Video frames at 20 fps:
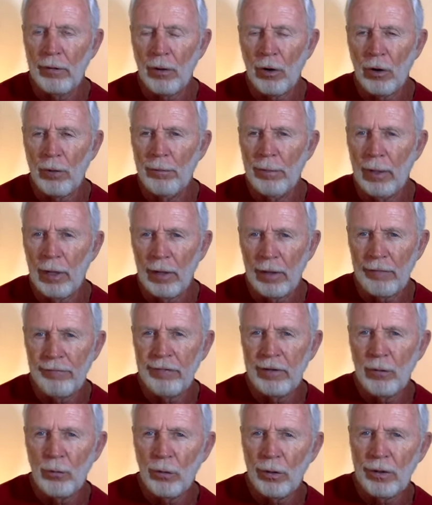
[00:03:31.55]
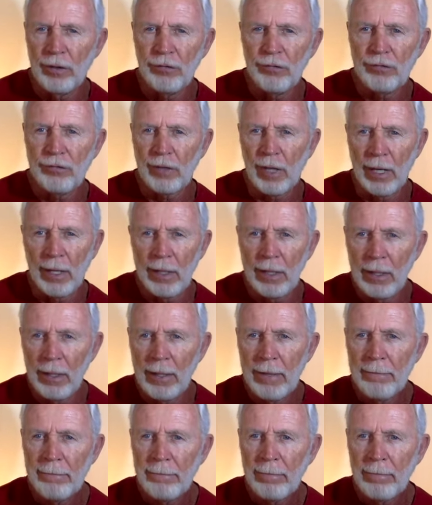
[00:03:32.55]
are believing what he's saying?